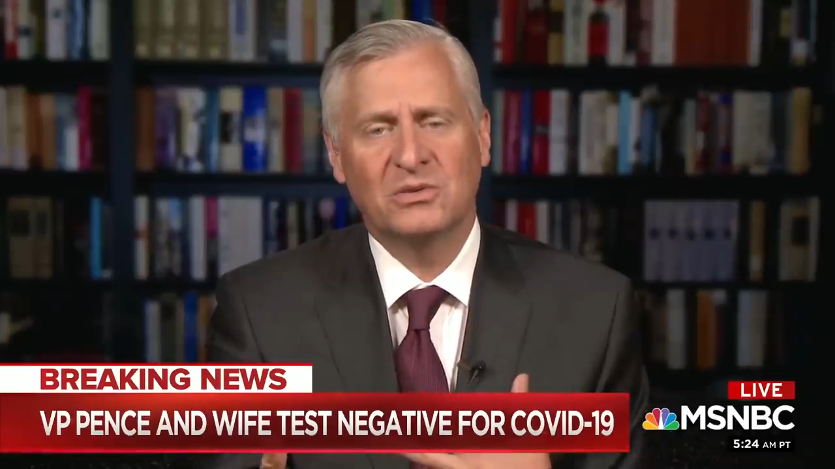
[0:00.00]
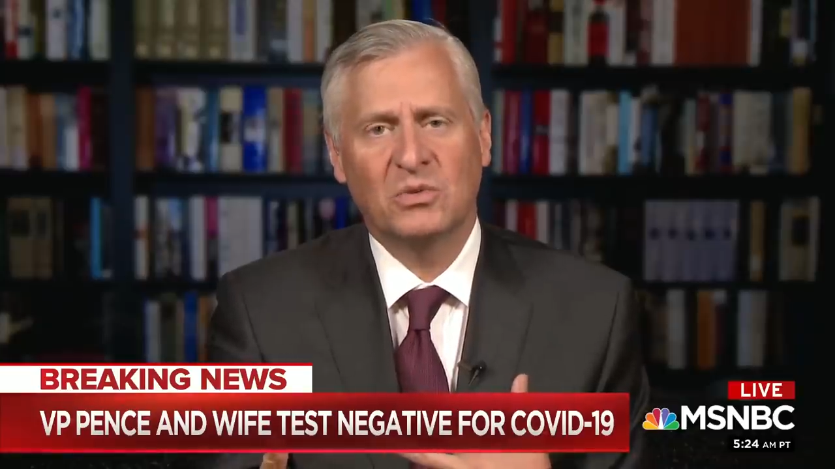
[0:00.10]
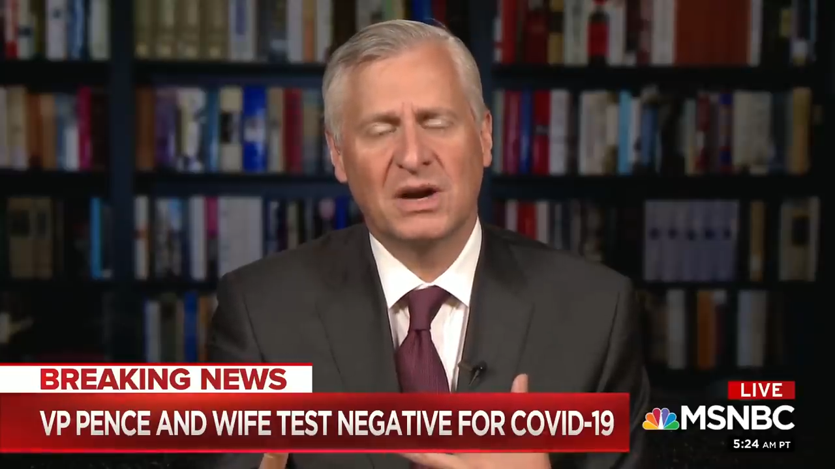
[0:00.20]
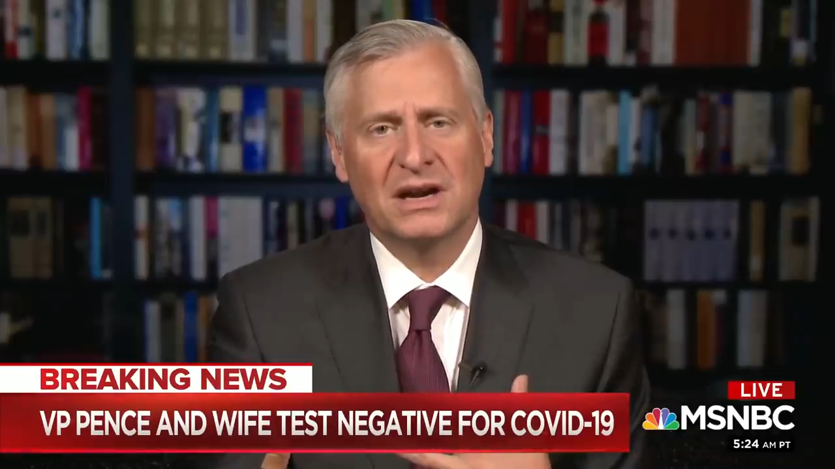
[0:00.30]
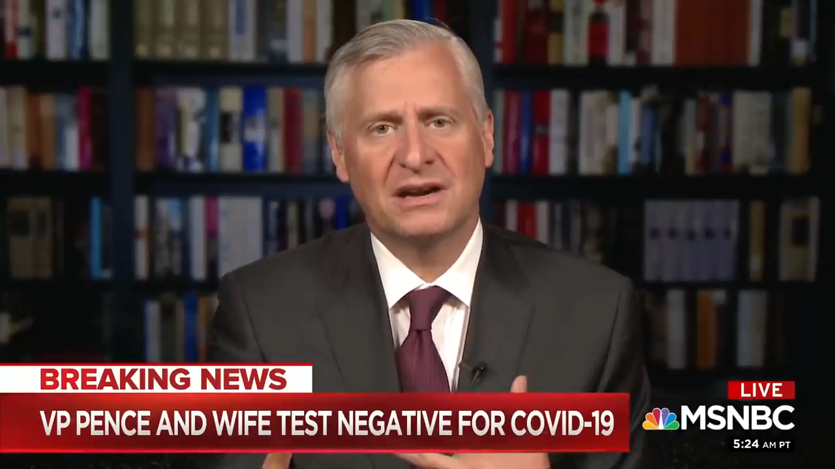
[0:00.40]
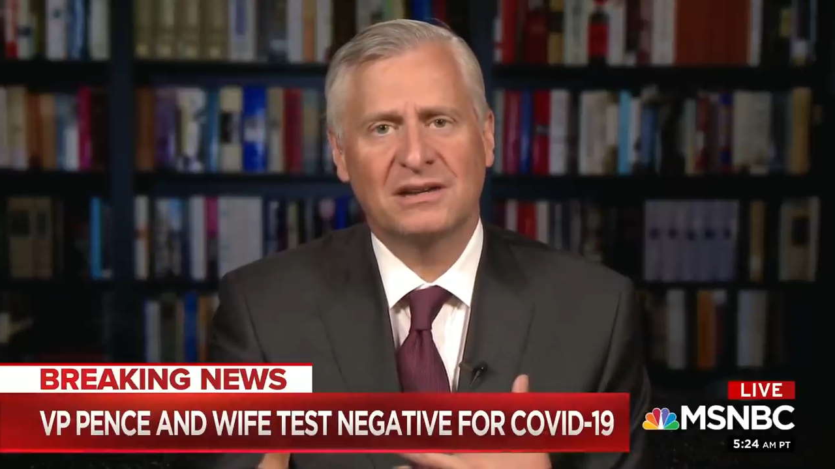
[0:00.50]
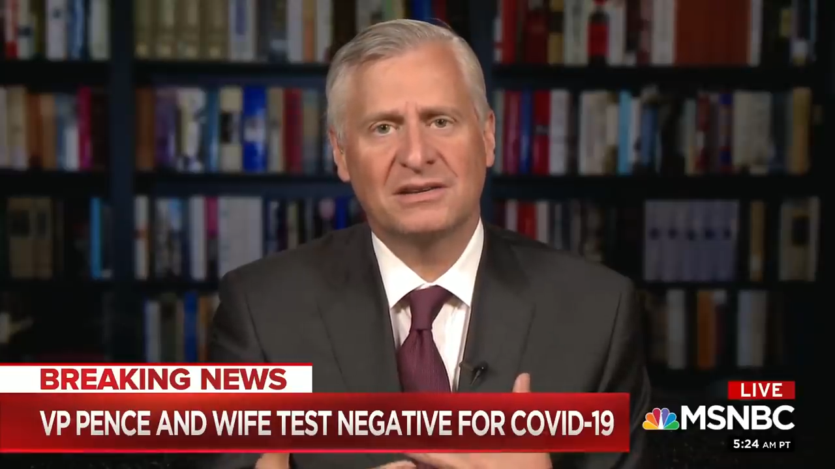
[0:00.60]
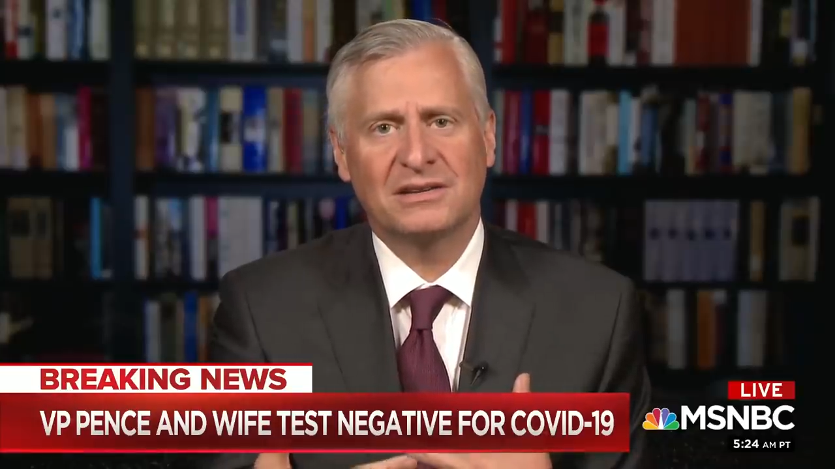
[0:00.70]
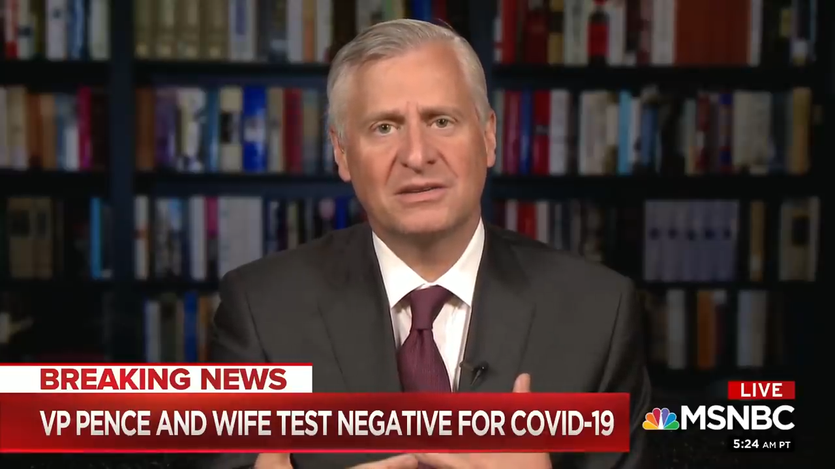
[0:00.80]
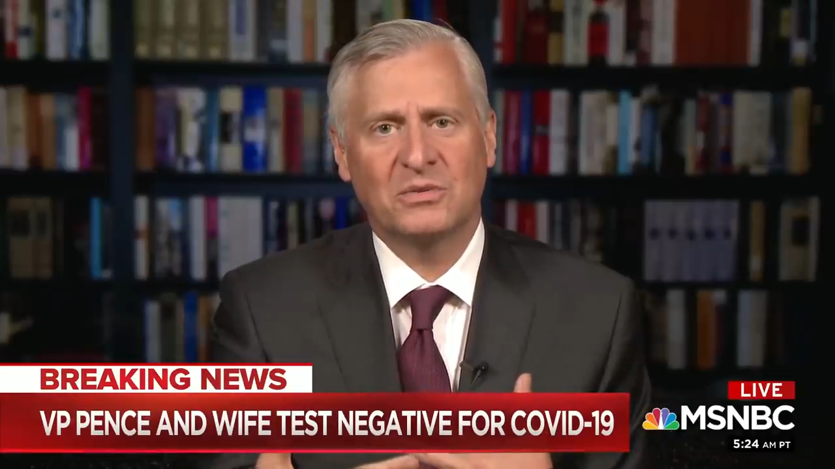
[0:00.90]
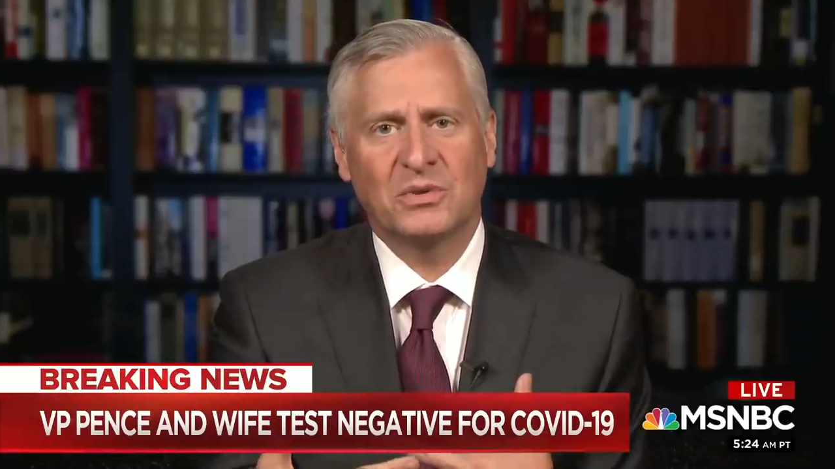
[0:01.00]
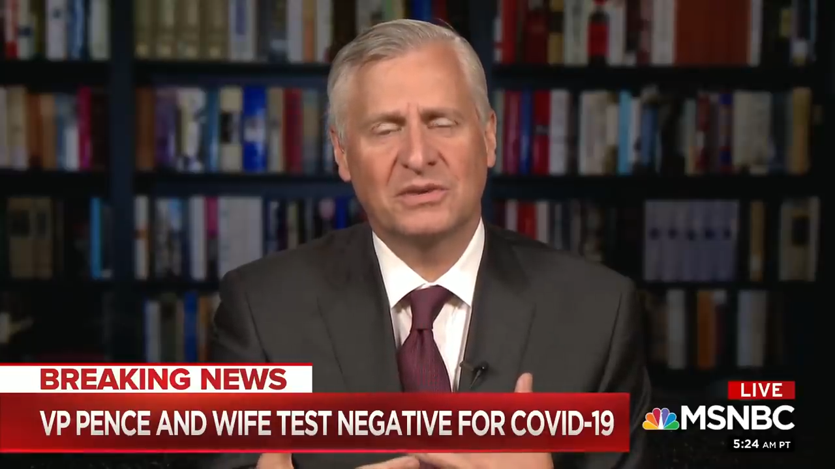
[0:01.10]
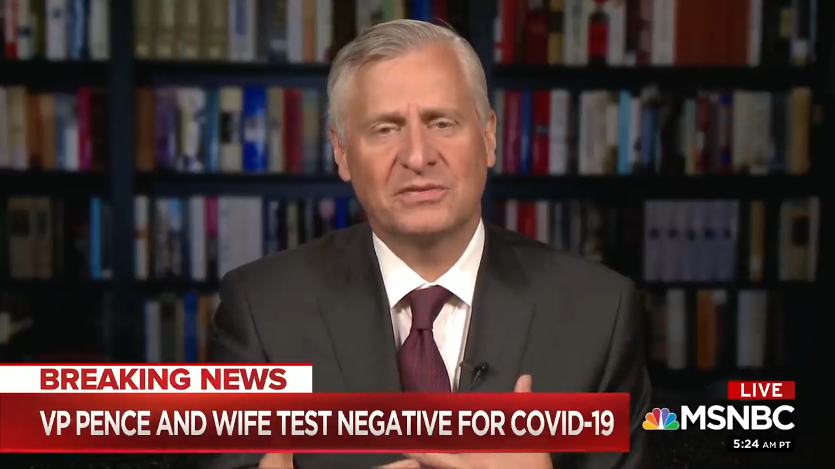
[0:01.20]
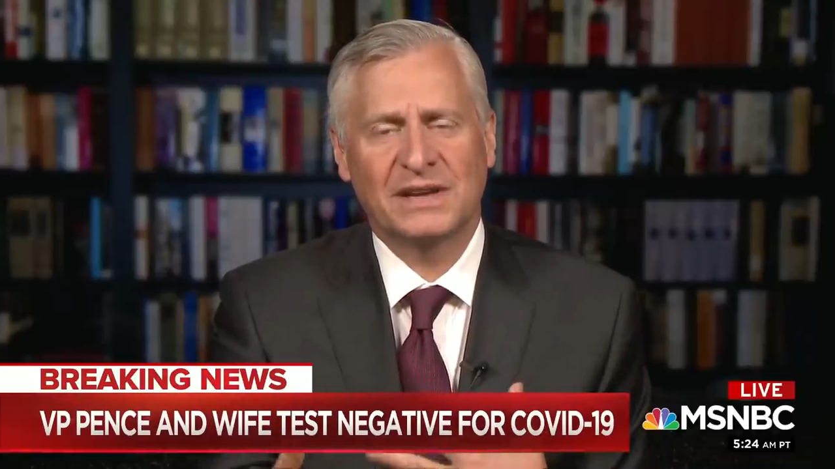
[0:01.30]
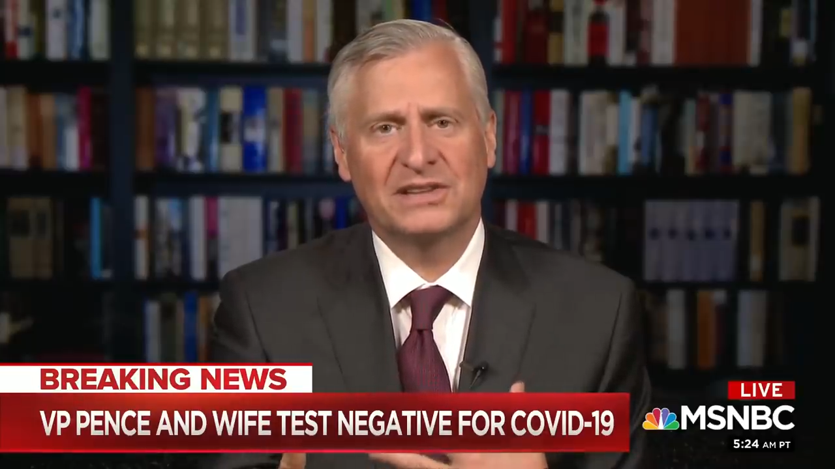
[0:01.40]
where
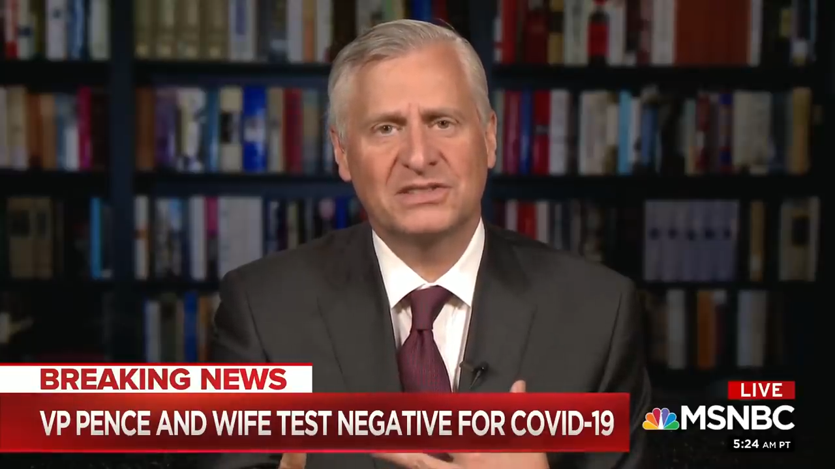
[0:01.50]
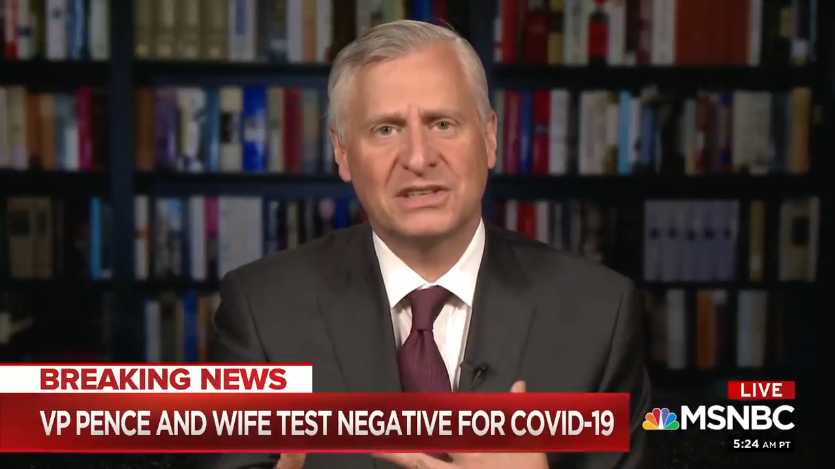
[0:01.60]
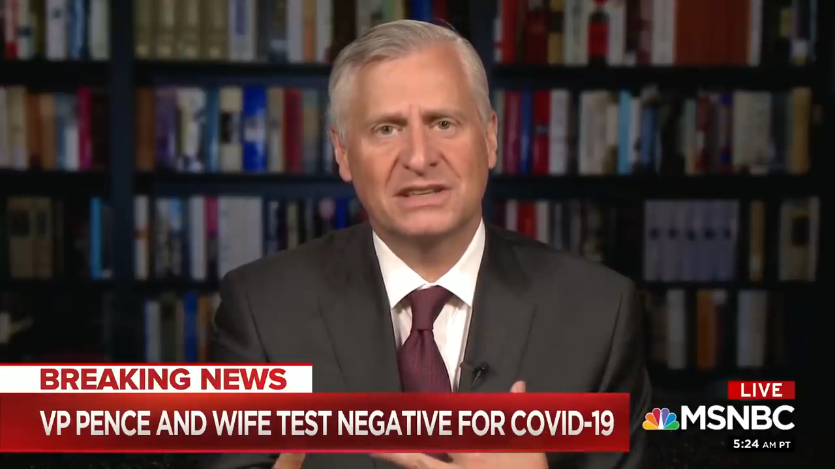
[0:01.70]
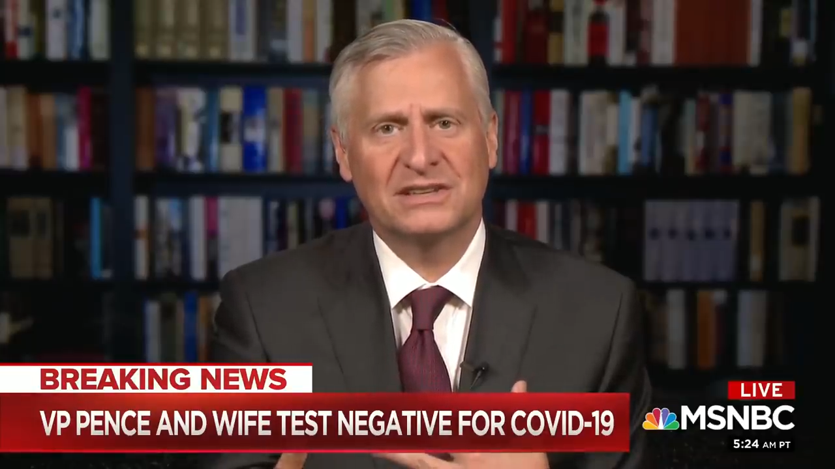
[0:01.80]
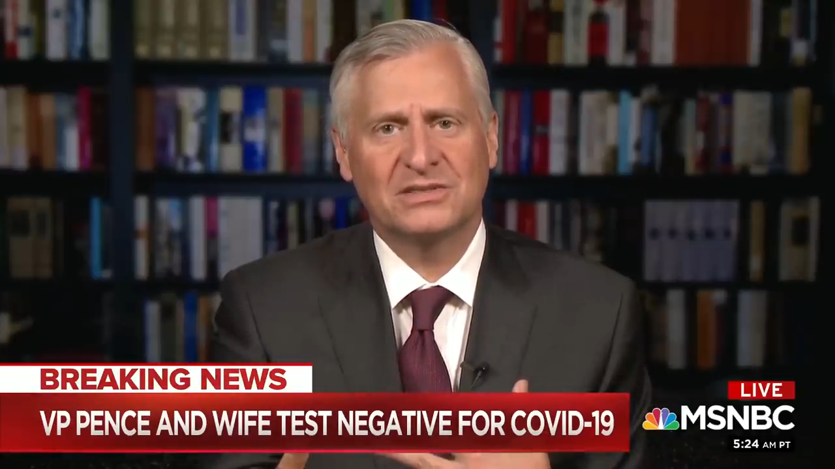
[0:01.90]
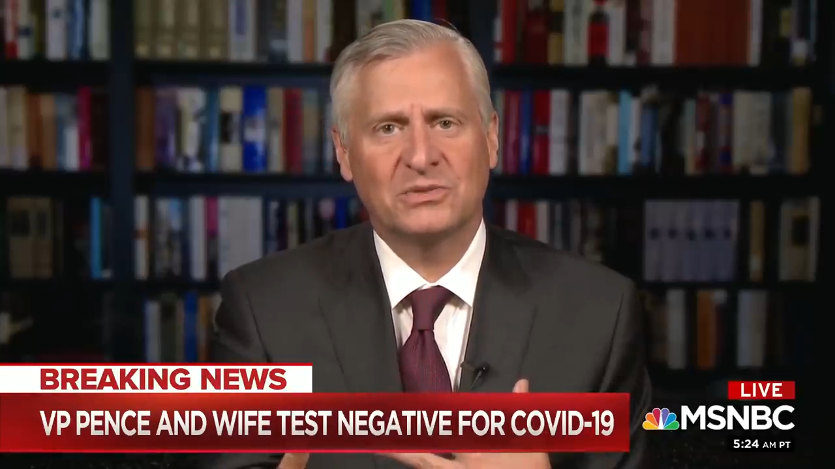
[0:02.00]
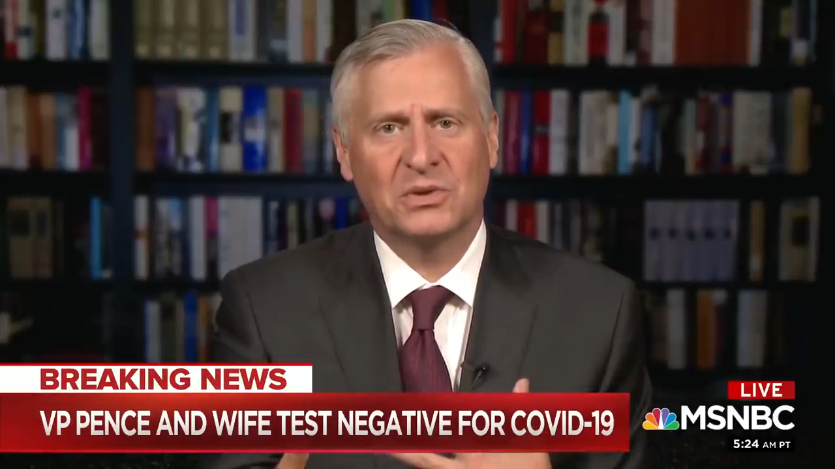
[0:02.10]
we're facing